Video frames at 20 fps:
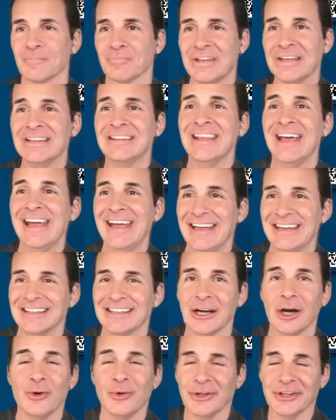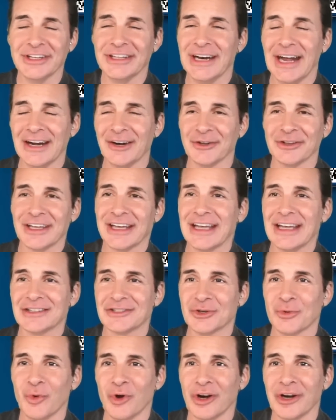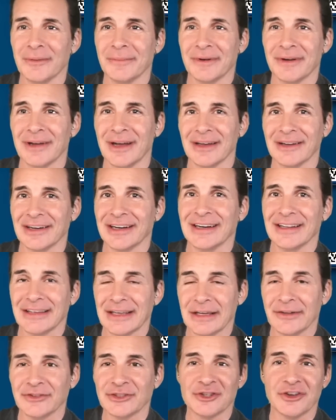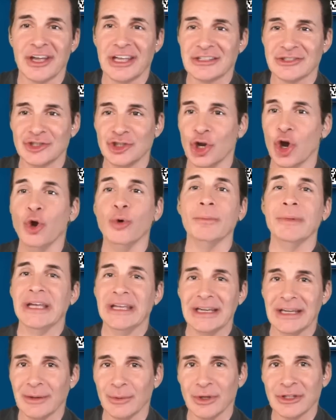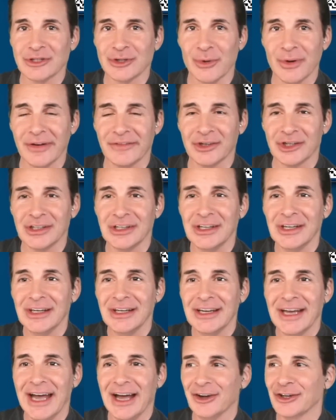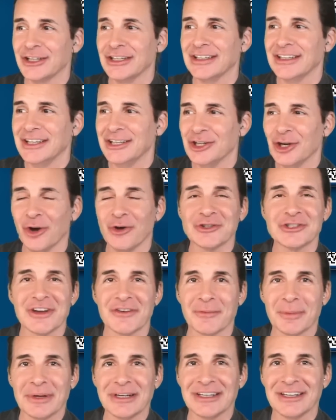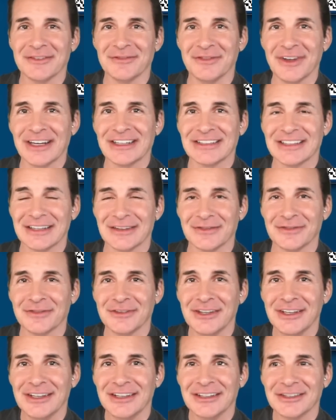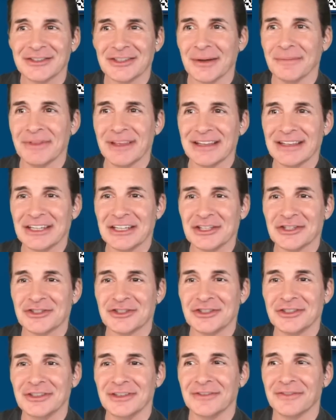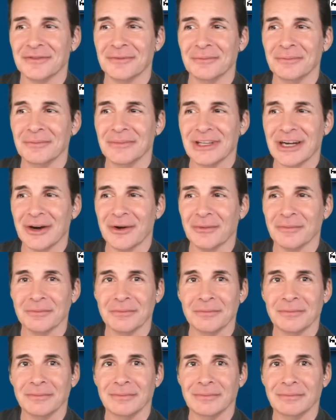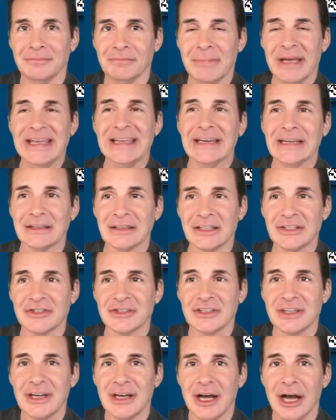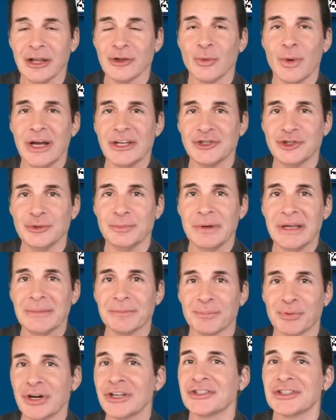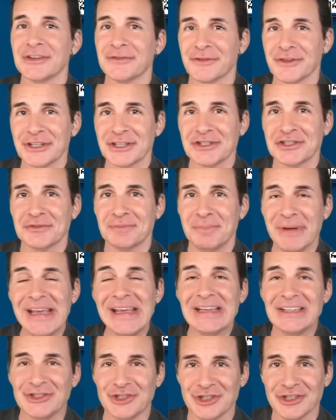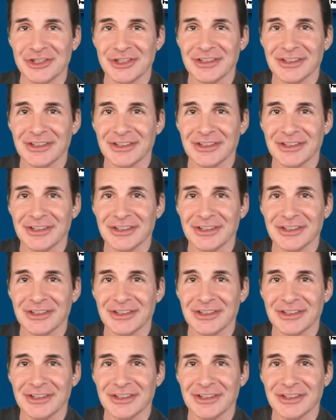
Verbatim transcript: Did they? Oh, well, then I don't think he has to worry about anything. If it has no meaning whatsoever, how can you? No one's ever been convicted of something that is, you know, meaningless. Otherwise, you'd be in prison for this speech.